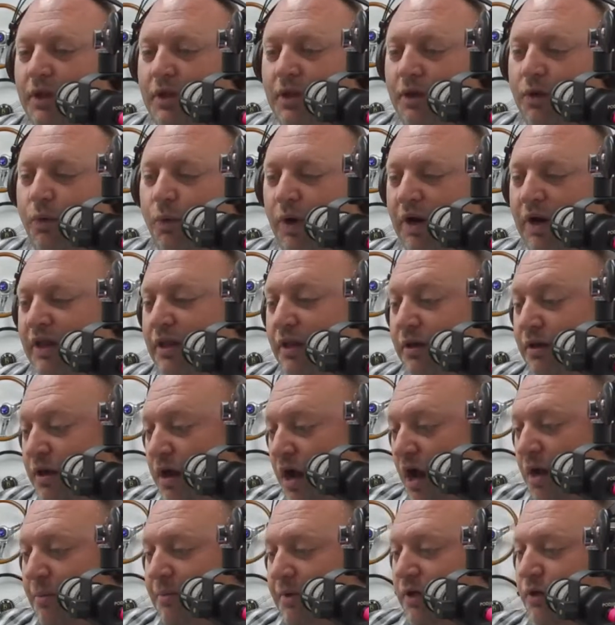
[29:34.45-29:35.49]
One of the
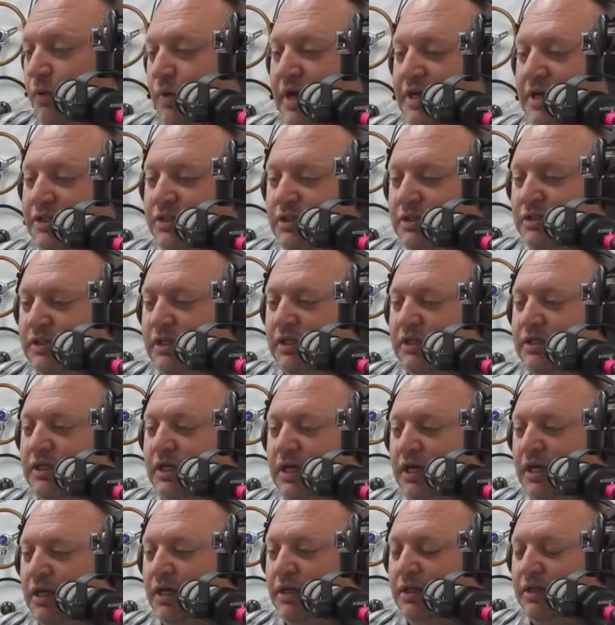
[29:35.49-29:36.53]
common questions
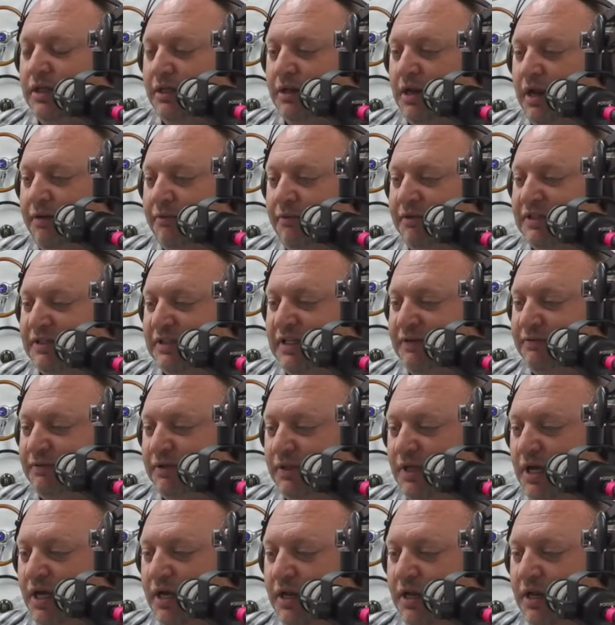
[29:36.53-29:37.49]
that I received a lot,